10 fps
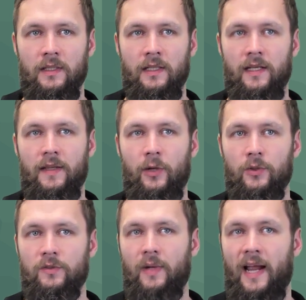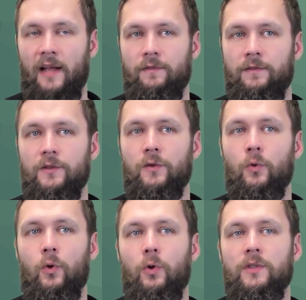And they also have
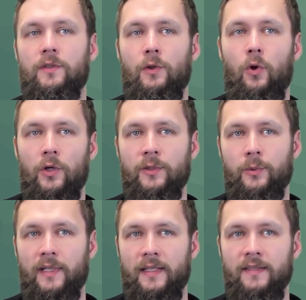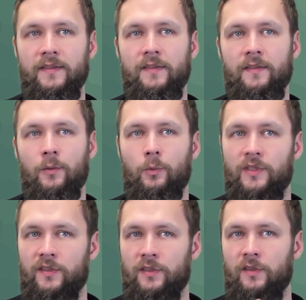so-called laundry lists,
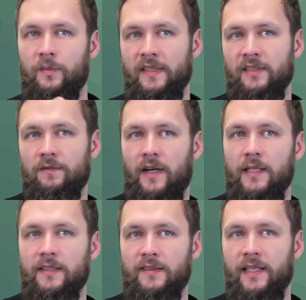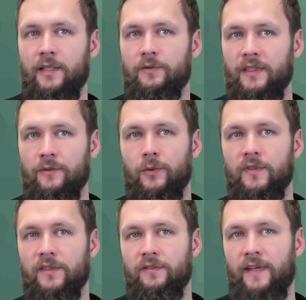which specify the set of
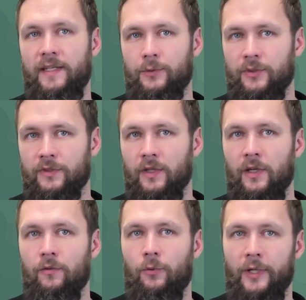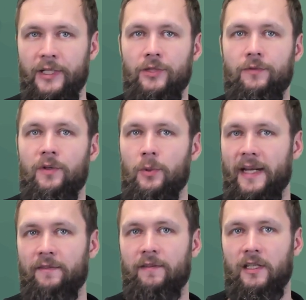influencing factors for each of the
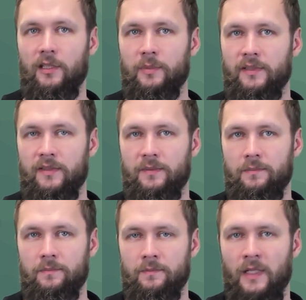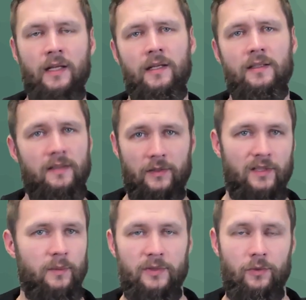rate variables.
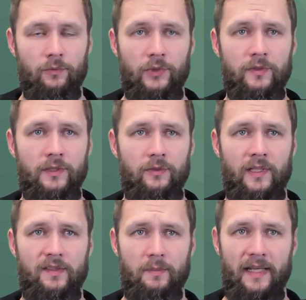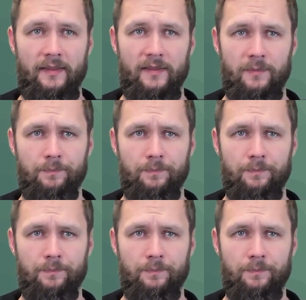Sounds a little bit confusing, so let's make this